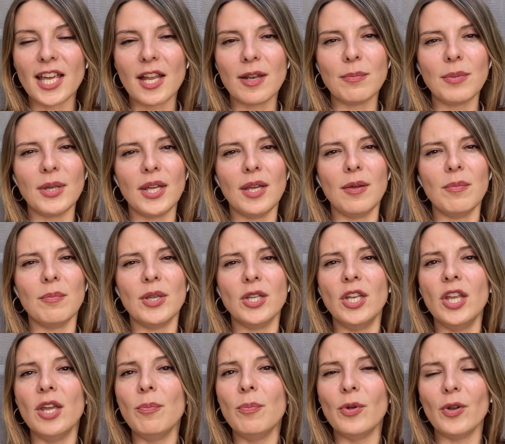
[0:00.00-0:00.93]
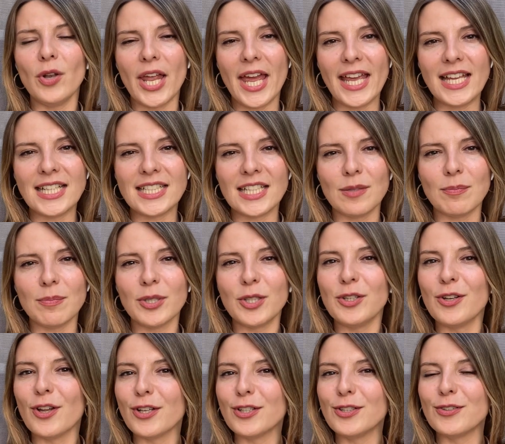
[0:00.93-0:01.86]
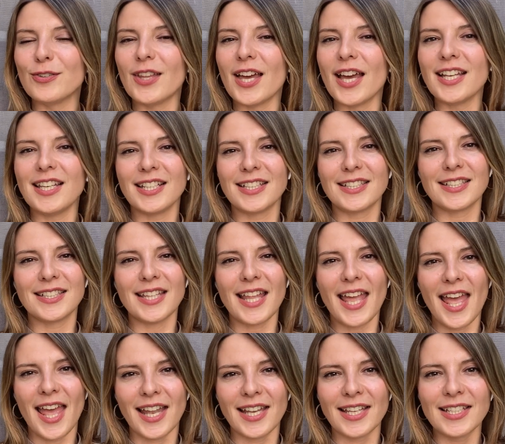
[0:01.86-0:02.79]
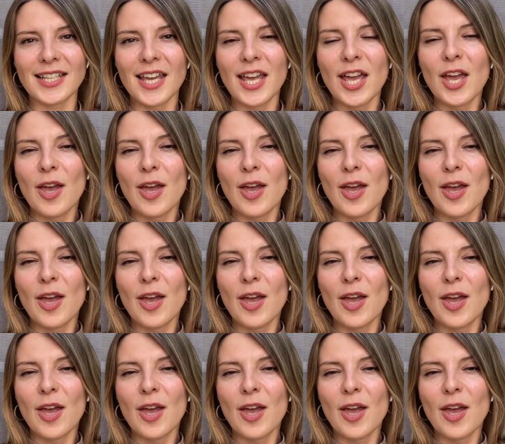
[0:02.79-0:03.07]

can be manipulated, but not to that extent,